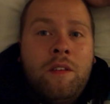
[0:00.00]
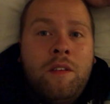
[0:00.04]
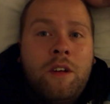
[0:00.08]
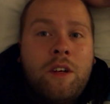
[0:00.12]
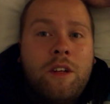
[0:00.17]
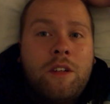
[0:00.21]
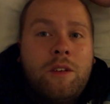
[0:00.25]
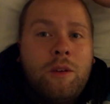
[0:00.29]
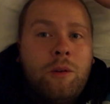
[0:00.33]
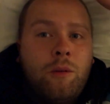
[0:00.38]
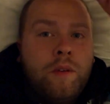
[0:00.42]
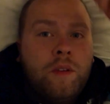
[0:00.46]

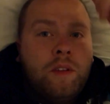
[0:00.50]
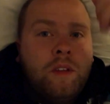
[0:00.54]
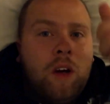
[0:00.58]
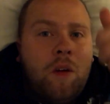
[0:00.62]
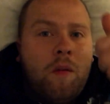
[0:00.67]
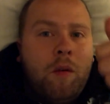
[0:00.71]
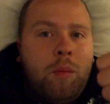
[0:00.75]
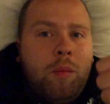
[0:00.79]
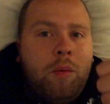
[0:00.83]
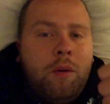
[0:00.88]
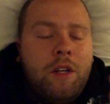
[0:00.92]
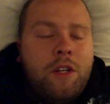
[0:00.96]
not over
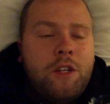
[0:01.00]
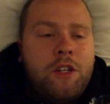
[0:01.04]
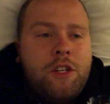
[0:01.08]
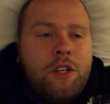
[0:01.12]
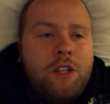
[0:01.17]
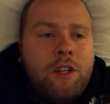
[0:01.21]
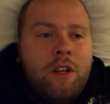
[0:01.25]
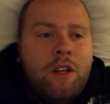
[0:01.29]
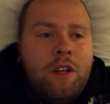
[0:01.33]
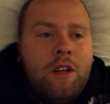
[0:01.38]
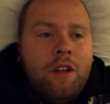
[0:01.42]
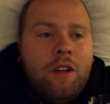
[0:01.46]
Tower
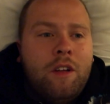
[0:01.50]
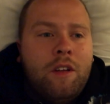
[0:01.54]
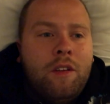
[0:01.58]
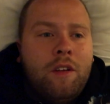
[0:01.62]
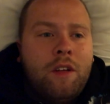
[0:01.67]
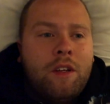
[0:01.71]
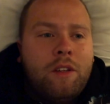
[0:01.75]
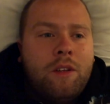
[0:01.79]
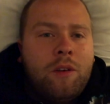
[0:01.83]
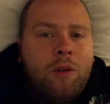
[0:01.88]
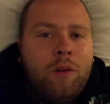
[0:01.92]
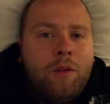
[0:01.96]
Bridge,
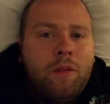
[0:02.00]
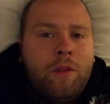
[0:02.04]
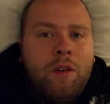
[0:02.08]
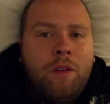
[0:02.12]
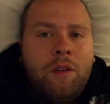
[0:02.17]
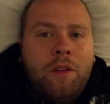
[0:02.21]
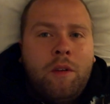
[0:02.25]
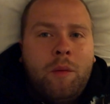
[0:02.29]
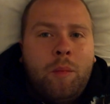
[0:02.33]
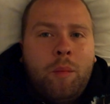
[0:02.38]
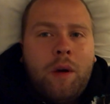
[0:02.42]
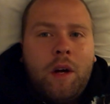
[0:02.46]
not
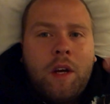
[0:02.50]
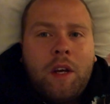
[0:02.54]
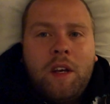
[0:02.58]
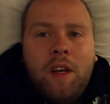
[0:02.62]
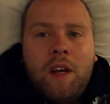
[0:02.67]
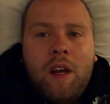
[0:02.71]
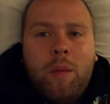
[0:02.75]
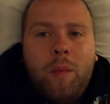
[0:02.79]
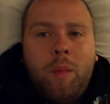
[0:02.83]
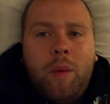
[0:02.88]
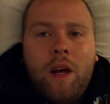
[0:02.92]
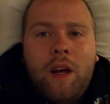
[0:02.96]
over the
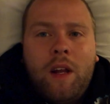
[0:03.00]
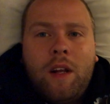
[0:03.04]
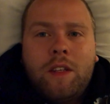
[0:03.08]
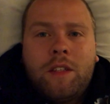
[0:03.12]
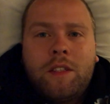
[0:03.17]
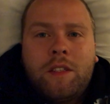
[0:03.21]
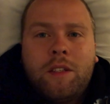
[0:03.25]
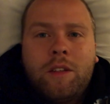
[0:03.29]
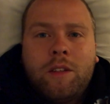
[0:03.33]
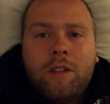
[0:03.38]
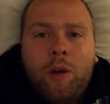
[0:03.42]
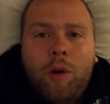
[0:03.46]
Buckingham
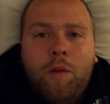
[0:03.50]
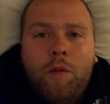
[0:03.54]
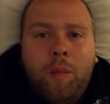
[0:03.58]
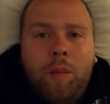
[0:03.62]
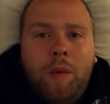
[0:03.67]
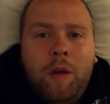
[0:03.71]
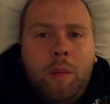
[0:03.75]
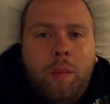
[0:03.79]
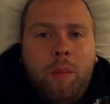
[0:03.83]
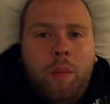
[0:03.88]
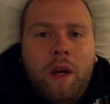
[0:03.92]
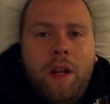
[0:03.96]
Palace, not
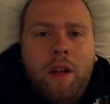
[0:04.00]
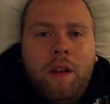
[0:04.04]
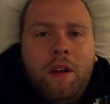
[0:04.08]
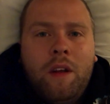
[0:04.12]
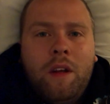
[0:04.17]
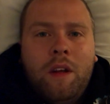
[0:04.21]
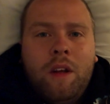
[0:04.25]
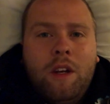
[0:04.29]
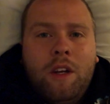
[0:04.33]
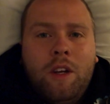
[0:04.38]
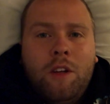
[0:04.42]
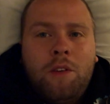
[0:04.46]
over Big Ben.
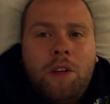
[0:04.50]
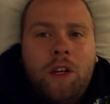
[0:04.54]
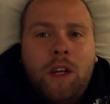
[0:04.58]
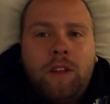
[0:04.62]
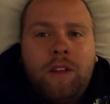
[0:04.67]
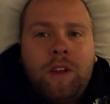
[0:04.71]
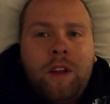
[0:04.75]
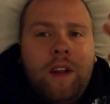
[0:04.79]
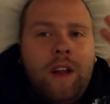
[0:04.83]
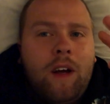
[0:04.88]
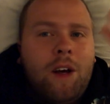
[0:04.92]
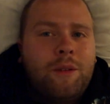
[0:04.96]
You're
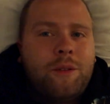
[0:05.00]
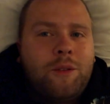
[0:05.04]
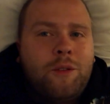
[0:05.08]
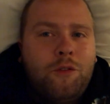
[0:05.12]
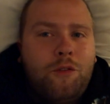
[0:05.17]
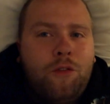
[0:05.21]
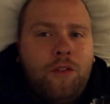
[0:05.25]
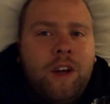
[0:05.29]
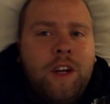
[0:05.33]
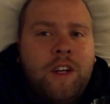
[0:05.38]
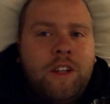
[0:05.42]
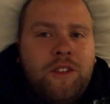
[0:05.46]
not allowed
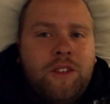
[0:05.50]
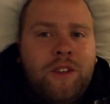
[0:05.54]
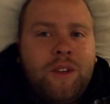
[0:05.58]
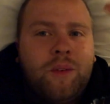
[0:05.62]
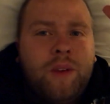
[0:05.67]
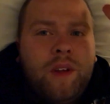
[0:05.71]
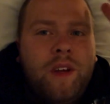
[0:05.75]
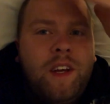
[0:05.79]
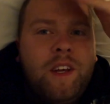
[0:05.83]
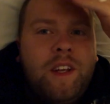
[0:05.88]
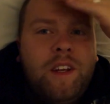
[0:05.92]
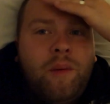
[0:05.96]
to fly
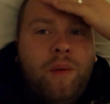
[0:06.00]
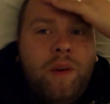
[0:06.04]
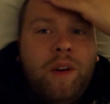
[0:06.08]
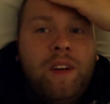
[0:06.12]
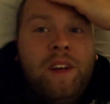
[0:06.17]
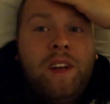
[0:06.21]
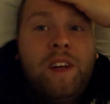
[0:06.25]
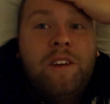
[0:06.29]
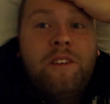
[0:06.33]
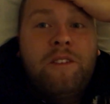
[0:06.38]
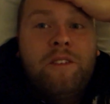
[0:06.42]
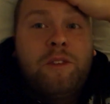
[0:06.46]
drone
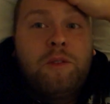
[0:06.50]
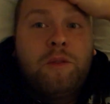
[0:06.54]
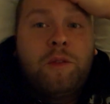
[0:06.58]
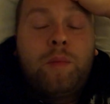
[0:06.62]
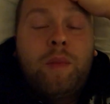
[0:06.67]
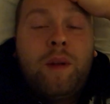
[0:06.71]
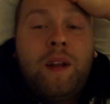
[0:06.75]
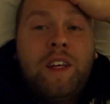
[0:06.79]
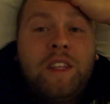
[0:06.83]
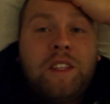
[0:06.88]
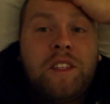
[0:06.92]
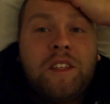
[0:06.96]
anywhere near
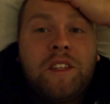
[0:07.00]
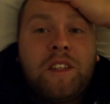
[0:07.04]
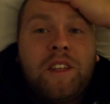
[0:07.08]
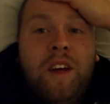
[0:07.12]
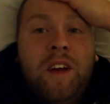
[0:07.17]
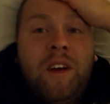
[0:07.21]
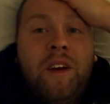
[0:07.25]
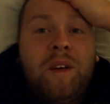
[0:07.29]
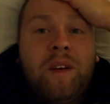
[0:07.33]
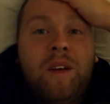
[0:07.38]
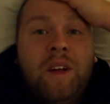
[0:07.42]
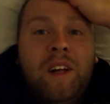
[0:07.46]
those
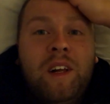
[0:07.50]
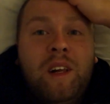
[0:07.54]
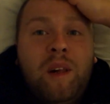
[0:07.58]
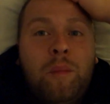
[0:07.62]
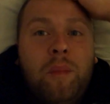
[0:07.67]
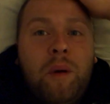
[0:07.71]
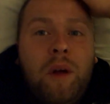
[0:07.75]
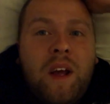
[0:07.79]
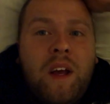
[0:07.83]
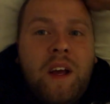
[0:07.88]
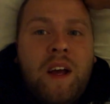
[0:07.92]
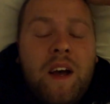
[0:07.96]
places.
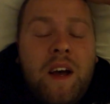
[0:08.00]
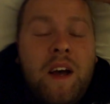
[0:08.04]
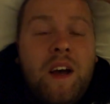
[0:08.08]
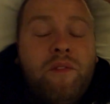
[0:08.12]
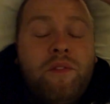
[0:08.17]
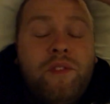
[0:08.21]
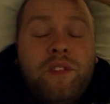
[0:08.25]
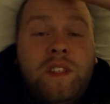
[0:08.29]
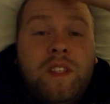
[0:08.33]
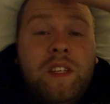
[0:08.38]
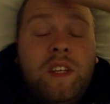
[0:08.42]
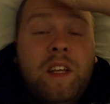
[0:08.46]
But I
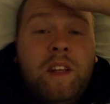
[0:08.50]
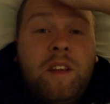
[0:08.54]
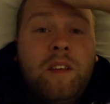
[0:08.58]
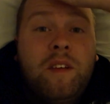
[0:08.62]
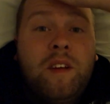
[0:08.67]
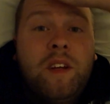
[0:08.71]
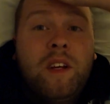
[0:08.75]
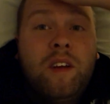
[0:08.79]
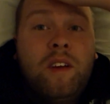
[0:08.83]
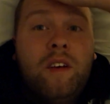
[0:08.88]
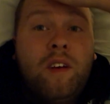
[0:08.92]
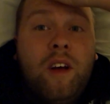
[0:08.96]
have
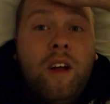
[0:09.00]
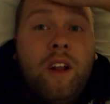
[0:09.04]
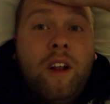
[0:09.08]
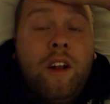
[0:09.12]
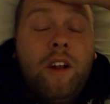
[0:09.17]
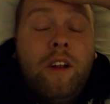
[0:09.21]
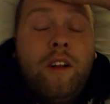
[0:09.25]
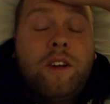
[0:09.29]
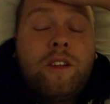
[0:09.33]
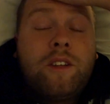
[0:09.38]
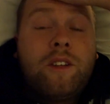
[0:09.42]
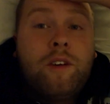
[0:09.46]
seen a
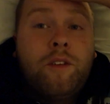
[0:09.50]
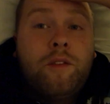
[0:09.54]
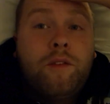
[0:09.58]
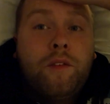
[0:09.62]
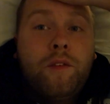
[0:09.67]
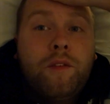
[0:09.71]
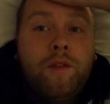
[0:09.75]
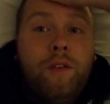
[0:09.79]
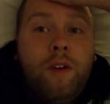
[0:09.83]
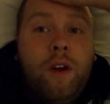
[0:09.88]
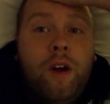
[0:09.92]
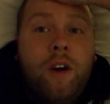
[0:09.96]
lot
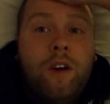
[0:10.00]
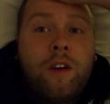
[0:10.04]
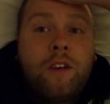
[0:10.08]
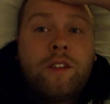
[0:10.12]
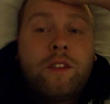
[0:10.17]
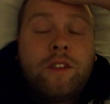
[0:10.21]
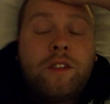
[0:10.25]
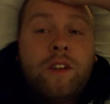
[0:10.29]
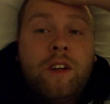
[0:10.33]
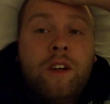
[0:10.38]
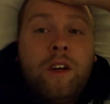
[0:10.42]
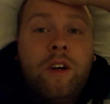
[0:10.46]
of
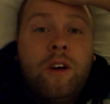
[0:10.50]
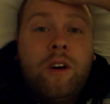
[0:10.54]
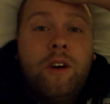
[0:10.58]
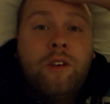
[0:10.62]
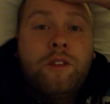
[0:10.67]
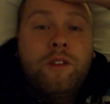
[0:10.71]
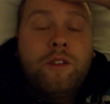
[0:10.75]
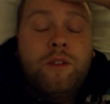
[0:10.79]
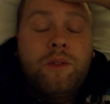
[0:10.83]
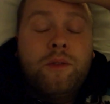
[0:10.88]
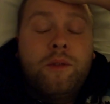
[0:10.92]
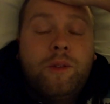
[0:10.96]
vlogs
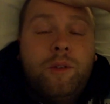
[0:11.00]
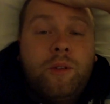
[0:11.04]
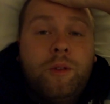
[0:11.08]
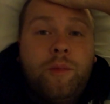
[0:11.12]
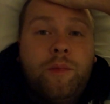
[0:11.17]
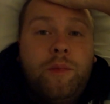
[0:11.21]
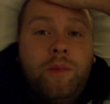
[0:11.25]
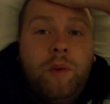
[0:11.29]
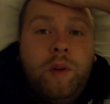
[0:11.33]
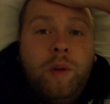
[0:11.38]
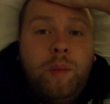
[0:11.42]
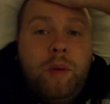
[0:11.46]
on
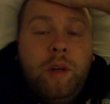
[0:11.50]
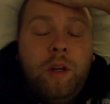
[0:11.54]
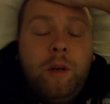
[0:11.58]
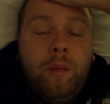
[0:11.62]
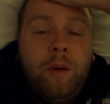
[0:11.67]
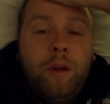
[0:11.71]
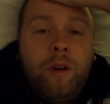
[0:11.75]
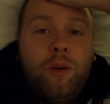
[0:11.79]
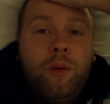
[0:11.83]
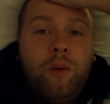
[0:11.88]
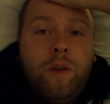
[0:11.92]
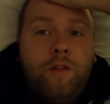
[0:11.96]
YouTube with
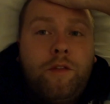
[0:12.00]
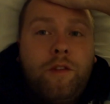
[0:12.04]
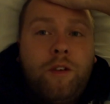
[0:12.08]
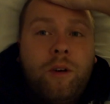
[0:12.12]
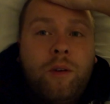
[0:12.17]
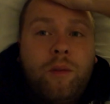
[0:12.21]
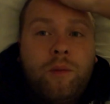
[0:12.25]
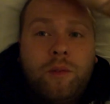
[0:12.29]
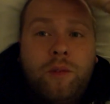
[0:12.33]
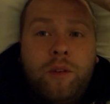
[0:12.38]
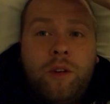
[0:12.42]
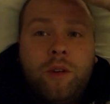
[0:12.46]
people who have
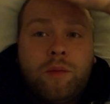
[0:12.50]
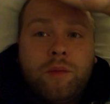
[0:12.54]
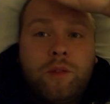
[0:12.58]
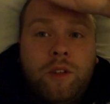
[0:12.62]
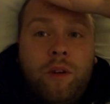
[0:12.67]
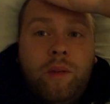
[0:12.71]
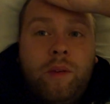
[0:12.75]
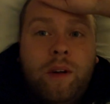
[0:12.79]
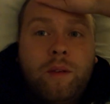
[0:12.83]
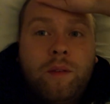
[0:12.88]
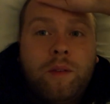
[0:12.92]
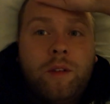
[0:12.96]
flown
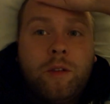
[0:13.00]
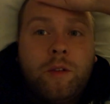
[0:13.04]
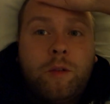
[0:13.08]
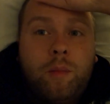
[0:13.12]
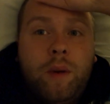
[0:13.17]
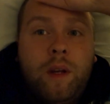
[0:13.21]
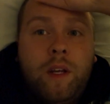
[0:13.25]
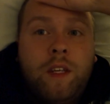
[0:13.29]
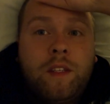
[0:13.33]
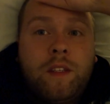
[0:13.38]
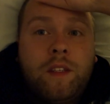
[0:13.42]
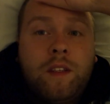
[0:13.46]
drones around those
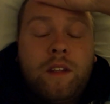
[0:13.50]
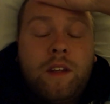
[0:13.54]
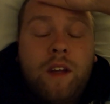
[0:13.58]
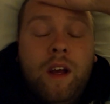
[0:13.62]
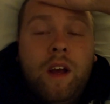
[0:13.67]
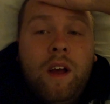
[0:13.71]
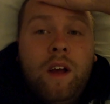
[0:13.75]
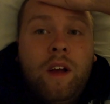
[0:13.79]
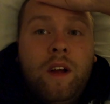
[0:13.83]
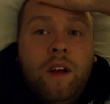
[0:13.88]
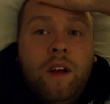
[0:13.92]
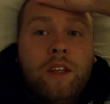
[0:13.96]
places.
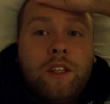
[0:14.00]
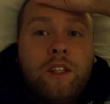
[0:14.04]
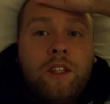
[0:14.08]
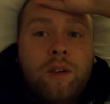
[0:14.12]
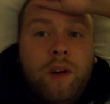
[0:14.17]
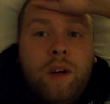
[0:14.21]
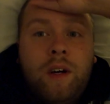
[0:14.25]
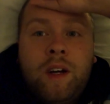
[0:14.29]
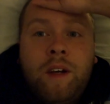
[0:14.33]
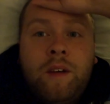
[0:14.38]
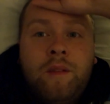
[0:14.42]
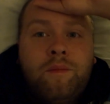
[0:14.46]

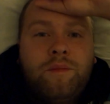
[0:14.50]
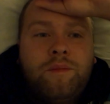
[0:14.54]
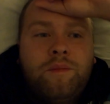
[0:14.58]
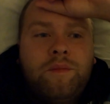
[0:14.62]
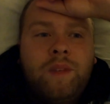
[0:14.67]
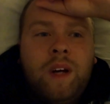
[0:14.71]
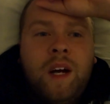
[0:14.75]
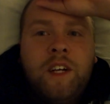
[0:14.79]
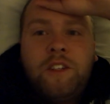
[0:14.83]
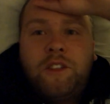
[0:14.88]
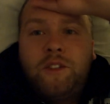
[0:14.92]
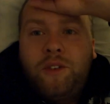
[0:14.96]
So I
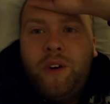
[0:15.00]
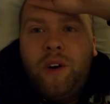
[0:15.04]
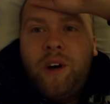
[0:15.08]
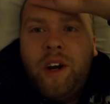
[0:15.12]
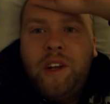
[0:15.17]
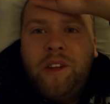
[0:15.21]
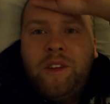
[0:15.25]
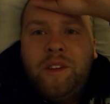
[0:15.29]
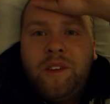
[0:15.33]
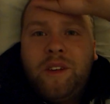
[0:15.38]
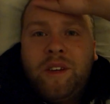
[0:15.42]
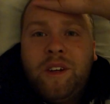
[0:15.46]

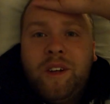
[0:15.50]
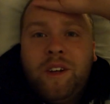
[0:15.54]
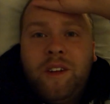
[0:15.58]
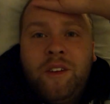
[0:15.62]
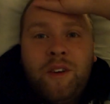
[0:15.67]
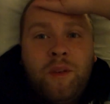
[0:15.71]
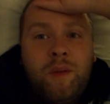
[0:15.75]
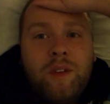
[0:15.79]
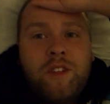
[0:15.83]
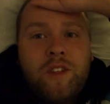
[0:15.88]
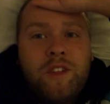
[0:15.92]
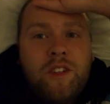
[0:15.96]
tried.
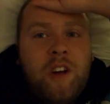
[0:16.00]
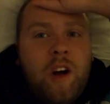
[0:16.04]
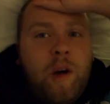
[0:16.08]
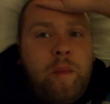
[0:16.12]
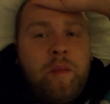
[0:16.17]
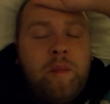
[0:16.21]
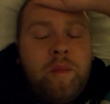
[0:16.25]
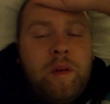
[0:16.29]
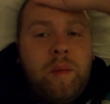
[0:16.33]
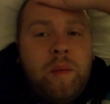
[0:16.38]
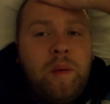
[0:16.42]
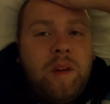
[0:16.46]
No one
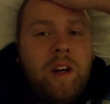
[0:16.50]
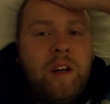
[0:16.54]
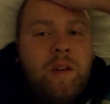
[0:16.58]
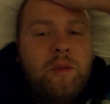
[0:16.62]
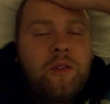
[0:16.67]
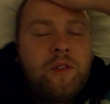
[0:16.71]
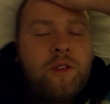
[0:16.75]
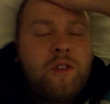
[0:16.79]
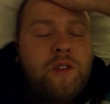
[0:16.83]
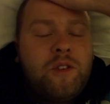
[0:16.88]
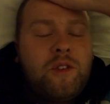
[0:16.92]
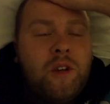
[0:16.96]
stopped me, but I
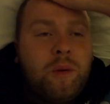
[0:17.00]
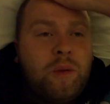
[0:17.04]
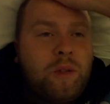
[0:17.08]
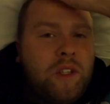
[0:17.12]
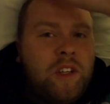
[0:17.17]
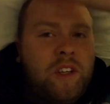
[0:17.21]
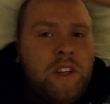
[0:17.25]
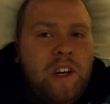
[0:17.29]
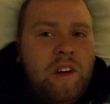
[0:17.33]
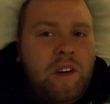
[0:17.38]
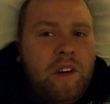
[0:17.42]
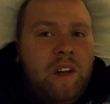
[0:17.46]
was so
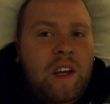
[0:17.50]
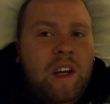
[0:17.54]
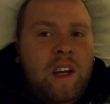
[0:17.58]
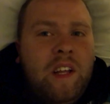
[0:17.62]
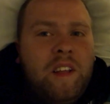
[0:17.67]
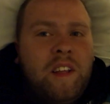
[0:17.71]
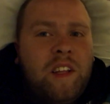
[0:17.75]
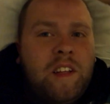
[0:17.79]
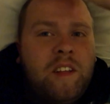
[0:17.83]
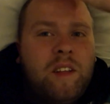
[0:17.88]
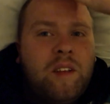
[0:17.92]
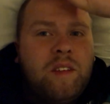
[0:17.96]
scared
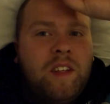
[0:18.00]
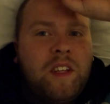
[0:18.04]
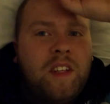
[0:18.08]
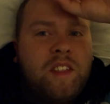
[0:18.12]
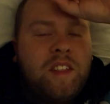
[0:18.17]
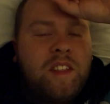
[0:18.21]
that